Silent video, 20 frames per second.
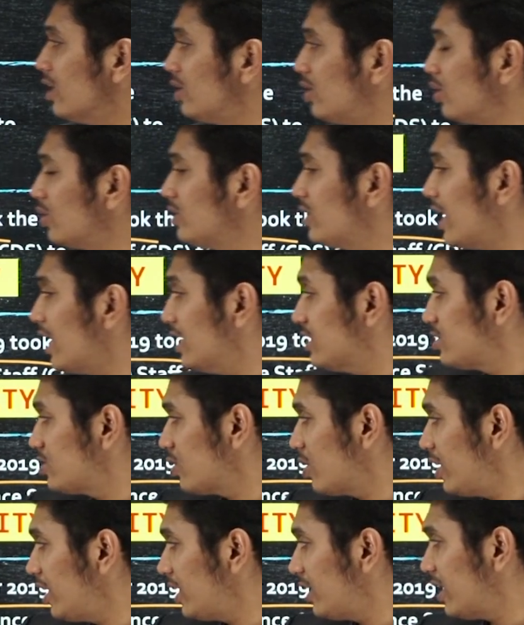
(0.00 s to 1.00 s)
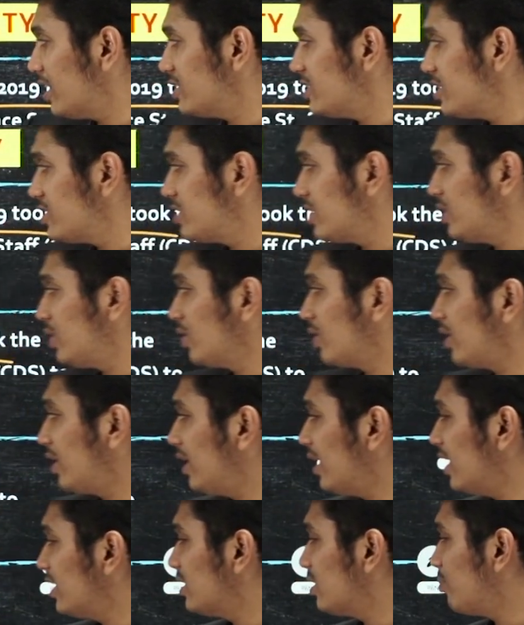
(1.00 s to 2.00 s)
took the historic decision to
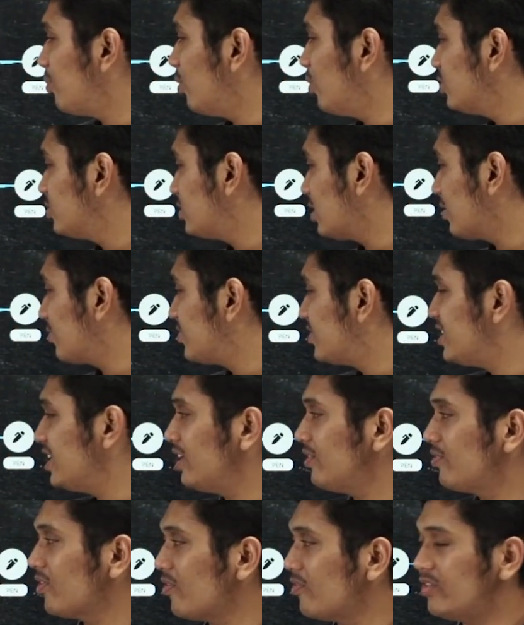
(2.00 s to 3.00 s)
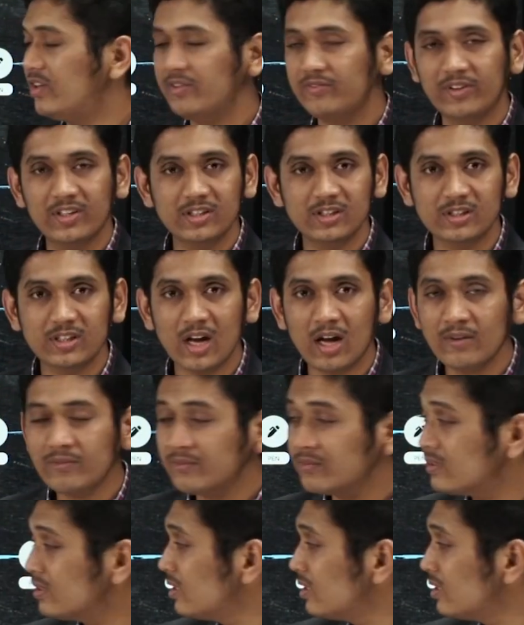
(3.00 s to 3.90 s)
create the post of Chief of Defence Staff